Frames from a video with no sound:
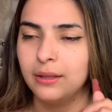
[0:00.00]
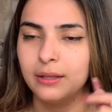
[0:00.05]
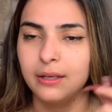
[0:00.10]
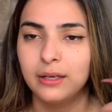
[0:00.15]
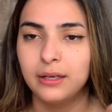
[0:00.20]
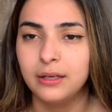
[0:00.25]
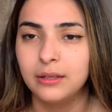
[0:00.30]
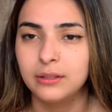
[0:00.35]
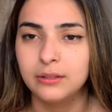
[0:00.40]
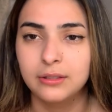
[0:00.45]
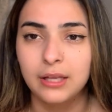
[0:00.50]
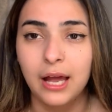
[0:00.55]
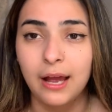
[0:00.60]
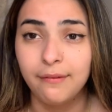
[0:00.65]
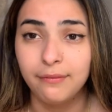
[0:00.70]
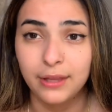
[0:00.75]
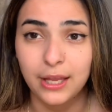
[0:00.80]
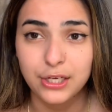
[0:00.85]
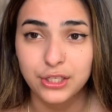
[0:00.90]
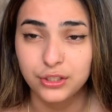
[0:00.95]
They
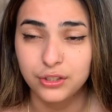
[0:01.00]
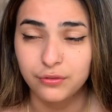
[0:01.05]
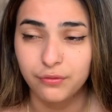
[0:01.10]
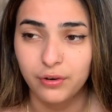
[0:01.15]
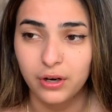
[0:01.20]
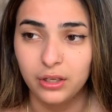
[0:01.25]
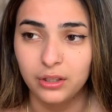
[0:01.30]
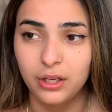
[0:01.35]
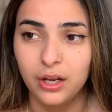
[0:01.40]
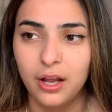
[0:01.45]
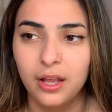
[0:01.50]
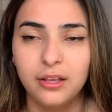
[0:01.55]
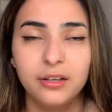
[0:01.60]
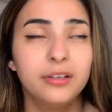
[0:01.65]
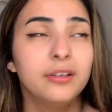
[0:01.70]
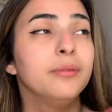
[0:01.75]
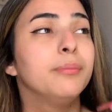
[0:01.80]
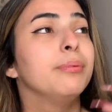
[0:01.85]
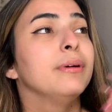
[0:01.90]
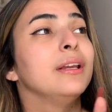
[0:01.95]
have lashes for
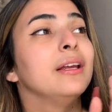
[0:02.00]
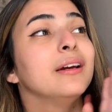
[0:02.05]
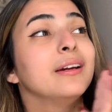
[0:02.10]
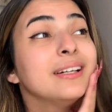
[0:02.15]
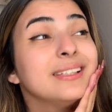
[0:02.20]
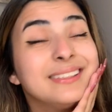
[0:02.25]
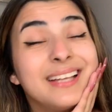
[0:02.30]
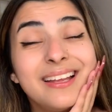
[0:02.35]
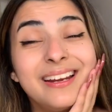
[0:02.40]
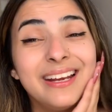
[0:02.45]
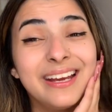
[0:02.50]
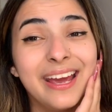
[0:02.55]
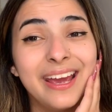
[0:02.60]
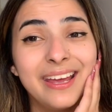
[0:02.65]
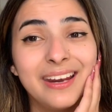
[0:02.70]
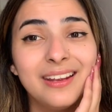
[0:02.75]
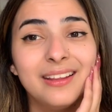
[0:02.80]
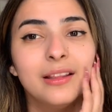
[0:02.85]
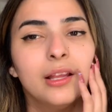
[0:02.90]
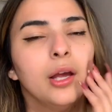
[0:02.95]
$1, but like I started
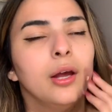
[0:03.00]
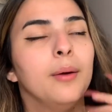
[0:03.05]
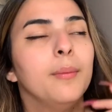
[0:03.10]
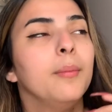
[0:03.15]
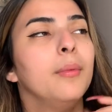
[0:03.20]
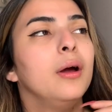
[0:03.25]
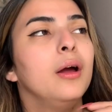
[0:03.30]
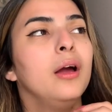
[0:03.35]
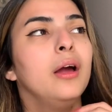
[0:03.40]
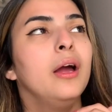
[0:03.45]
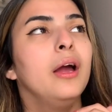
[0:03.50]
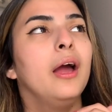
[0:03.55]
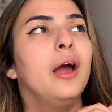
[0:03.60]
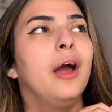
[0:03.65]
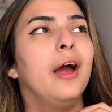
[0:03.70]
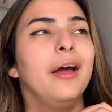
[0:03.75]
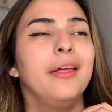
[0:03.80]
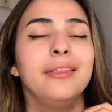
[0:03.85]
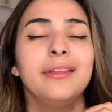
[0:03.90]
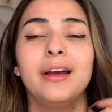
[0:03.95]
hating them,
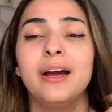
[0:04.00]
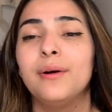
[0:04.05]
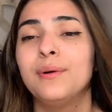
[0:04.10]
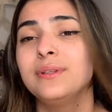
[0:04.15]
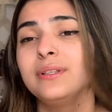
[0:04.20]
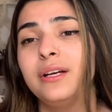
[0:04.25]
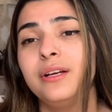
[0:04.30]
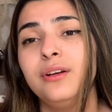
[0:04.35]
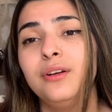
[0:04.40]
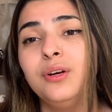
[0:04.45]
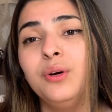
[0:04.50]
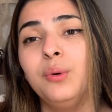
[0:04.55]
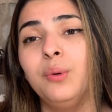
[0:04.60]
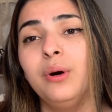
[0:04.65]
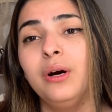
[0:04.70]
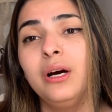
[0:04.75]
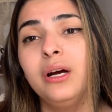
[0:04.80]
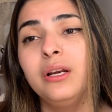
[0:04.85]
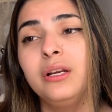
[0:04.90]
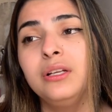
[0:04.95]
and then I was like, you know
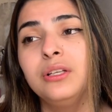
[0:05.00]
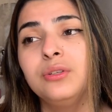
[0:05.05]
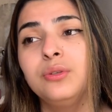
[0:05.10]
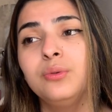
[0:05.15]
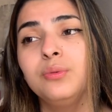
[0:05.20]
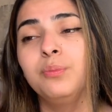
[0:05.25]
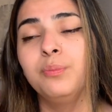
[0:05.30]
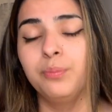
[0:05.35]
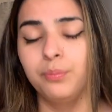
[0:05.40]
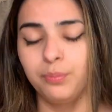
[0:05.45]
what, I need to